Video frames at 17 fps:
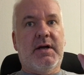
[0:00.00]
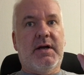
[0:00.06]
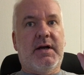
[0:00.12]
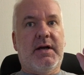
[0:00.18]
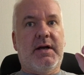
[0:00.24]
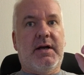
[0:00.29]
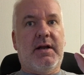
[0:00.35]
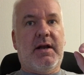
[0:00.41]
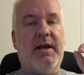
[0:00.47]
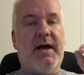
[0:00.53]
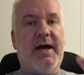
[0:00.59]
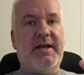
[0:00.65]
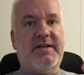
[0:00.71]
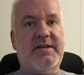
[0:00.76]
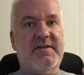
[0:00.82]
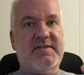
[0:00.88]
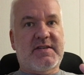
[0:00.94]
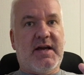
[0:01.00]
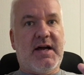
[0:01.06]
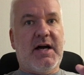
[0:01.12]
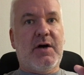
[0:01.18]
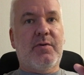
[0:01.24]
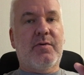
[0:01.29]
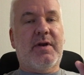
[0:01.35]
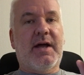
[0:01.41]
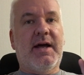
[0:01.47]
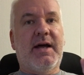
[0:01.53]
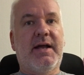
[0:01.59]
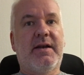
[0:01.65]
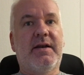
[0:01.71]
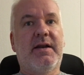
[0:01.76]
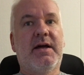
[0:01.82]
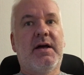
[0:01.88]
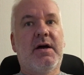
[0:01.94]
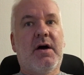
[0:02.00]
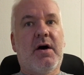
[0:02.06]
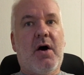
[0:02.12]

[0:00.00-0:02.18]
lighter sound and